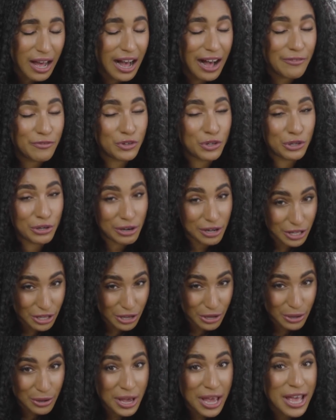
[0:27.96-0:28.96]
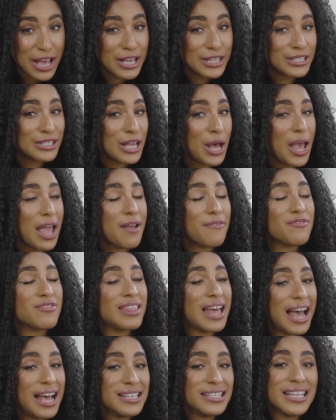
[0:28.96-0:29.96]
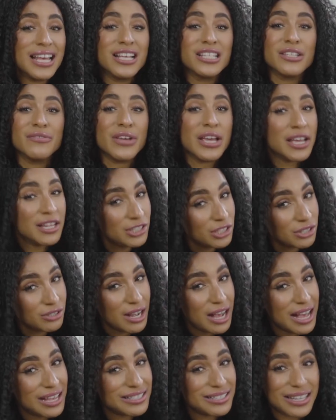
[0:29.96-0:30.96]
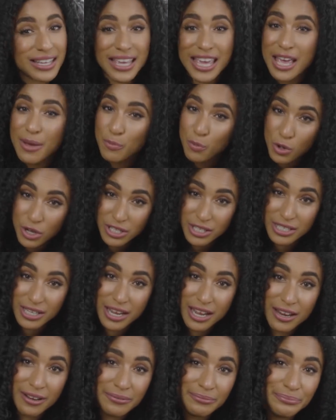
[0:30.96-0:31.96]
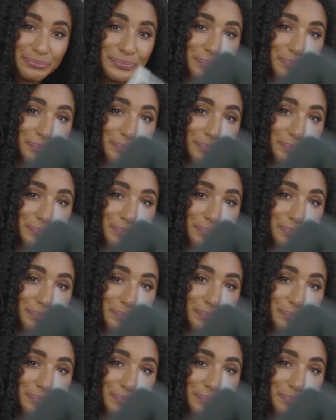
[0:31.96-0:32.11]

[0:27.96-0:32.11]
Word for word: I've got you. So if that sounds of interest, then keep watching.